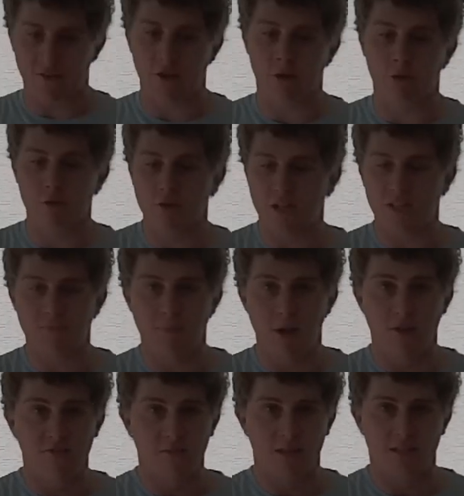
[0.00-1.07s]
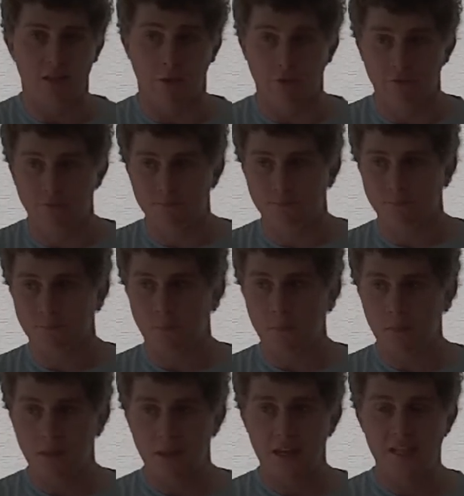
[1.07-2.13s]
very cool, as I spit over myself,
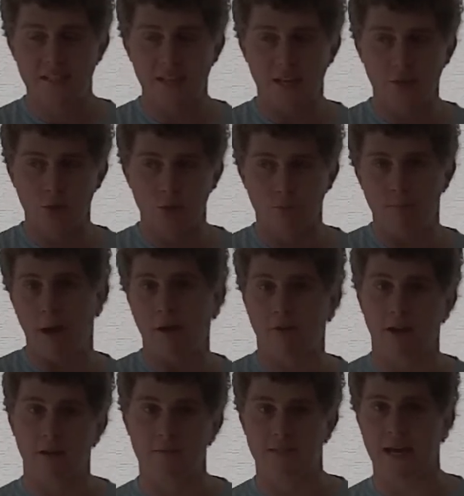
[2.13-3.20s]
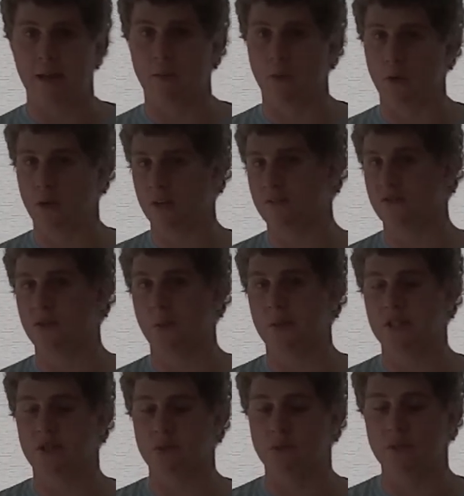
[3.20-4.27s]
is they do background downloading of new
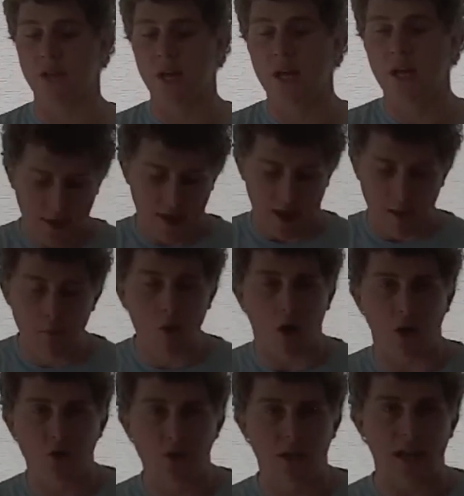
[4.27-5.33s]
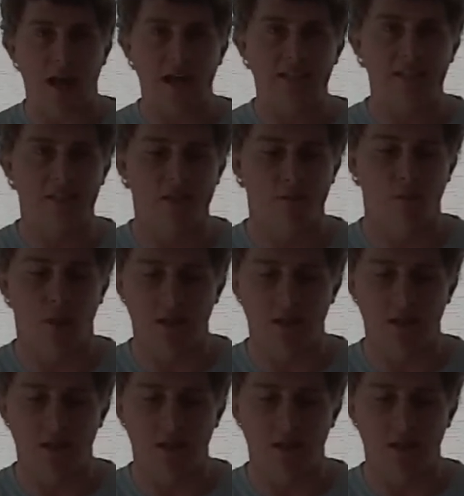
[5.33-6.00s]
issues. Camera, you can access it